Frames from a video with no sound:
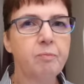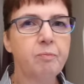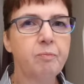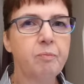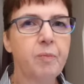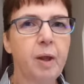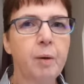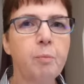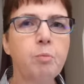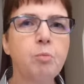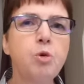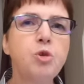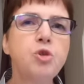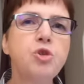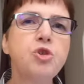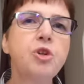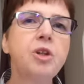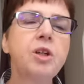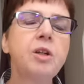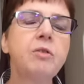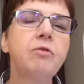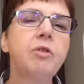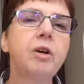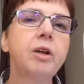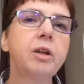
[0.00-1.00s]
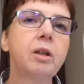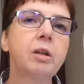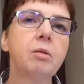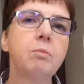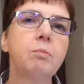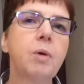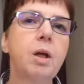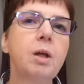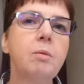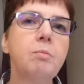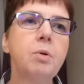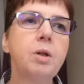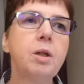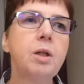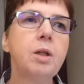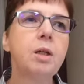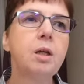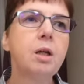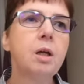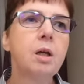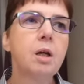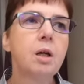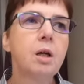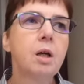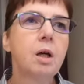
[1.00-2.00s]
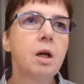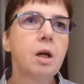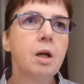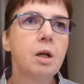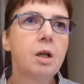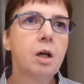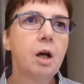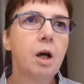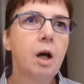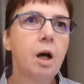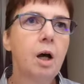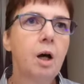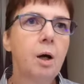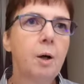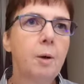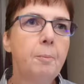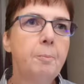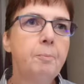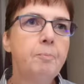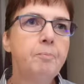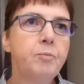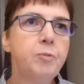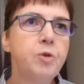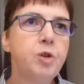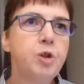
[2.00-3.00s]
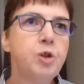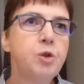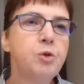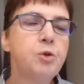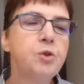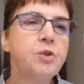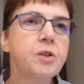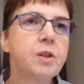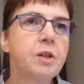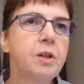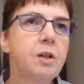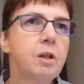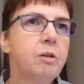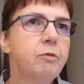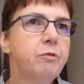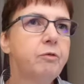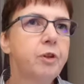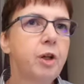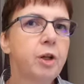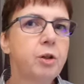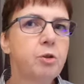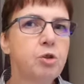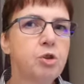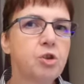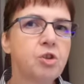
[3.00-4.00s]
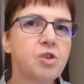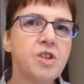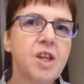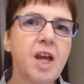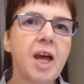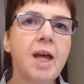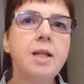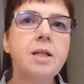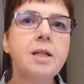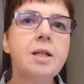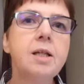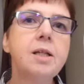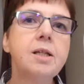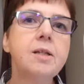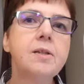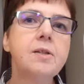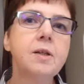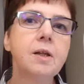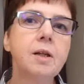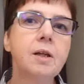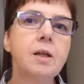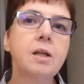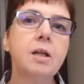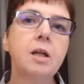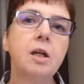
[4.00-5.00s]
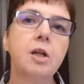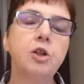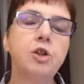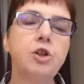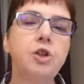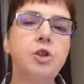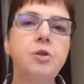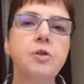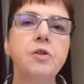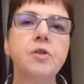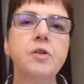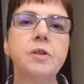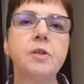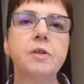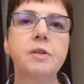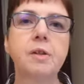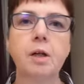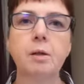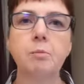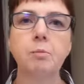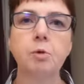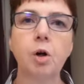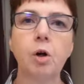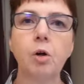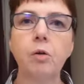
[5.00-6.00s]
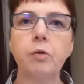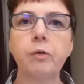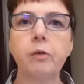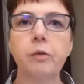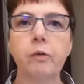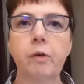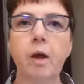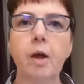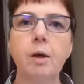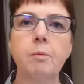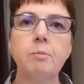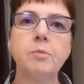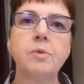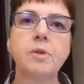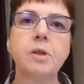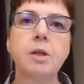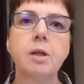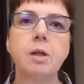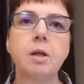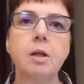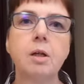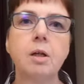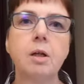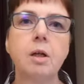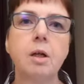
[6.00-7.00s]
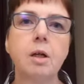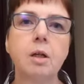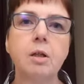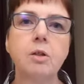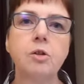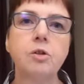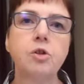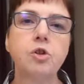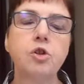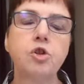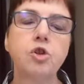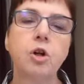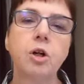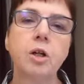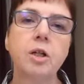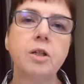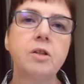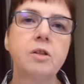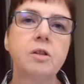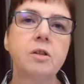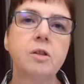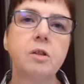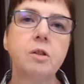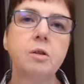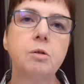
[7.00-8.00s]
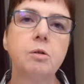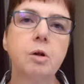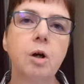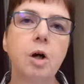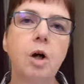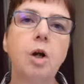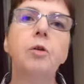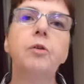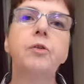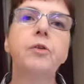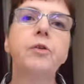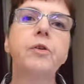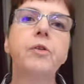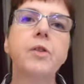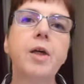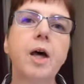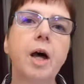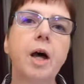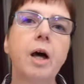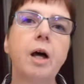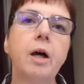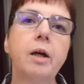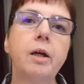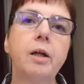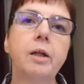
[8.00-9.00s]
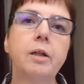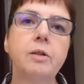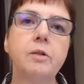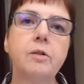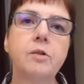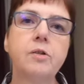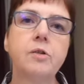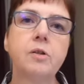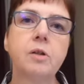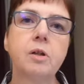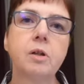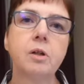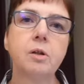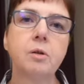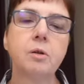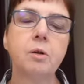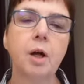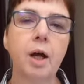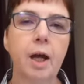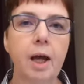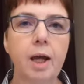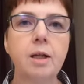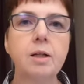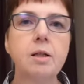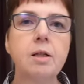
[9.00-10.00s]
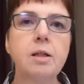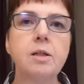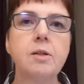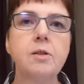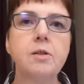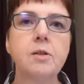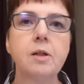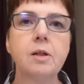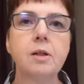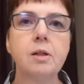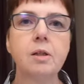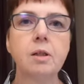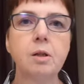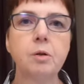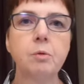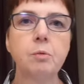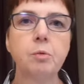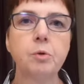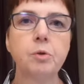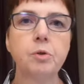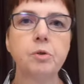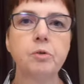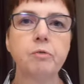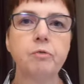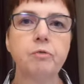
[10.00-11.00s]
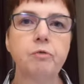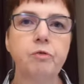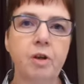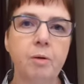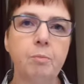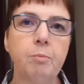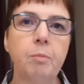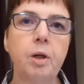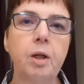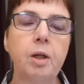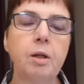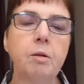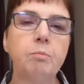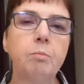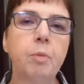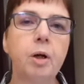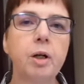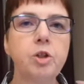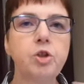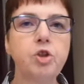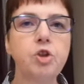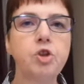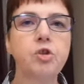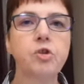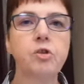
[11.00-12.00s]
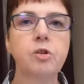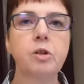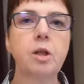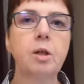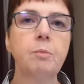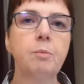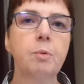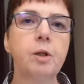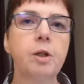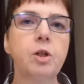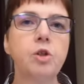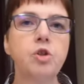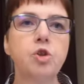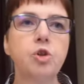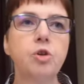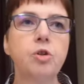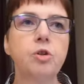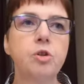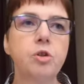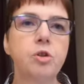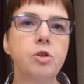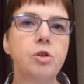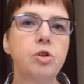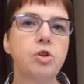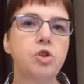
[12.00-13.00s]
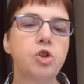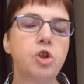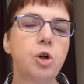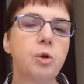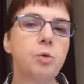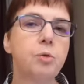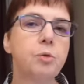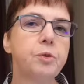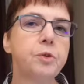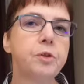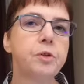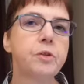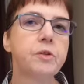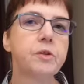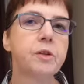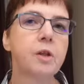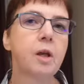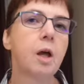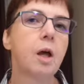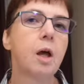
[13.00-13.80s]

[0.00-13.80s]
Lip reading: I'm wondering if I can maybe use the Love Notions Henley tee and use the same concept to try to alter that into a Henley tee that would fit me by just keeping it joined at the shoulders